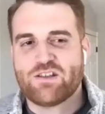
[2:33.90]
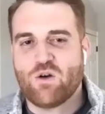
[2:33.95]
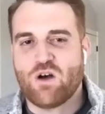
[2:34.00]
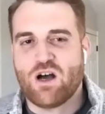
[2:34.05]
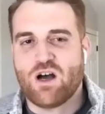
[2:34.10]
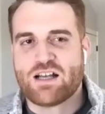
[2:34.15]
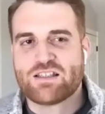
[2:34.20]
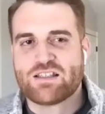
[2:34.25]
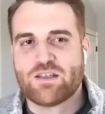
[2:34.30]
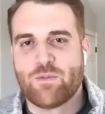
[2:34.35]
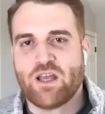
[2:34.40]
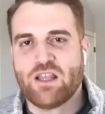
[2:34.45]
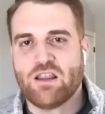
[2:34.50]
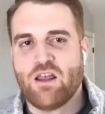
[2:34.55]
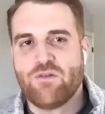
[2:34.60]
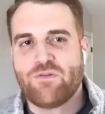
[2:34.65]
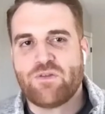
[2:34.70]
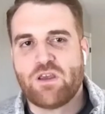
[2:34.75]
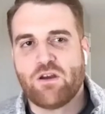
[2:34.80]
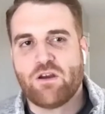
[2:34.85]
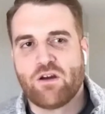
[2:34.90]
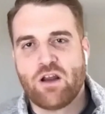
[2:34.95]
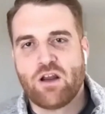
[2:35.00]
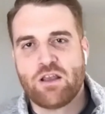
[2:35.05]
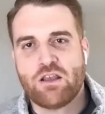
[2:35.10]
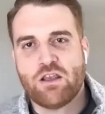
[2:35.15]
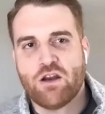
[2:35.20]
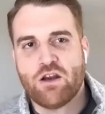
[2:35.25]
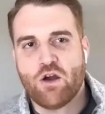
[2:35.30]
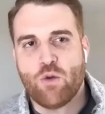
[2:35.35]
awesome. I love
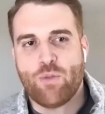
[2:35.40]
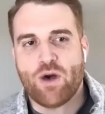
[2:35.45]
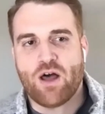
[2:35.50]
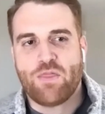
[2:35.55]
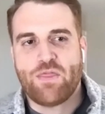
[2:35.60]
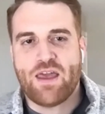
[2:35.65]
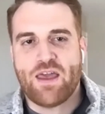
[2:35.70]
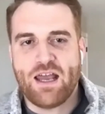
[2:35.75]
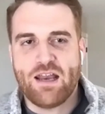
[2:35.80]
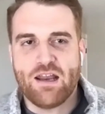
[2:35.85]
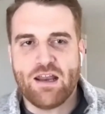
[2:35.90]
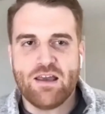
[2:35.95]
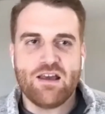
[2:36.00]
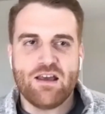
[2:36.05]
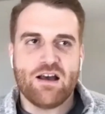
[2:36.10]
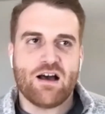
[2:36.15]
hearing, about that